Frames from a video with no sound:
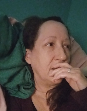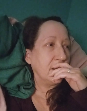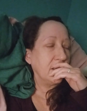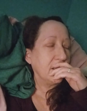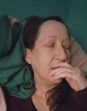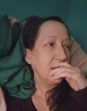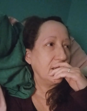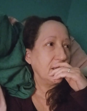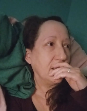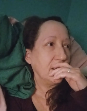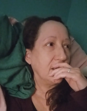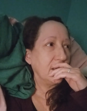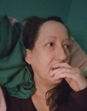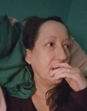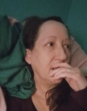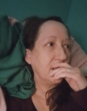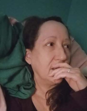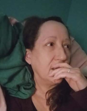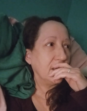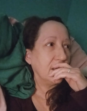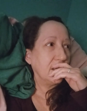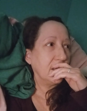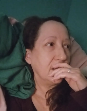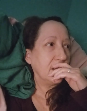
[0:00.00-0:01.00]

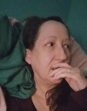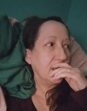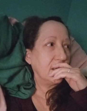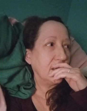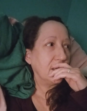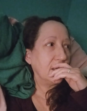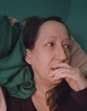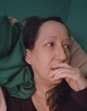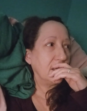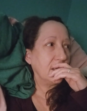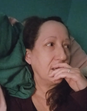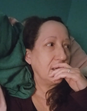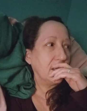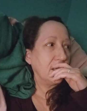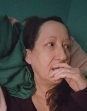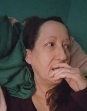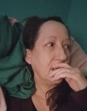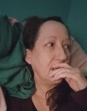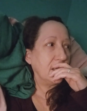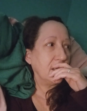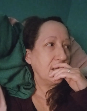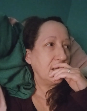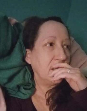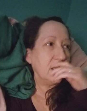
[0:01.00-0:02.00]

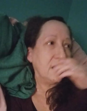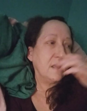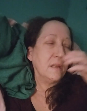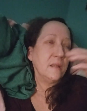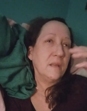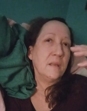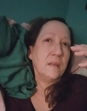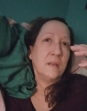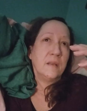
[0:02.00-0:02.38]
No one is speaking in this clip.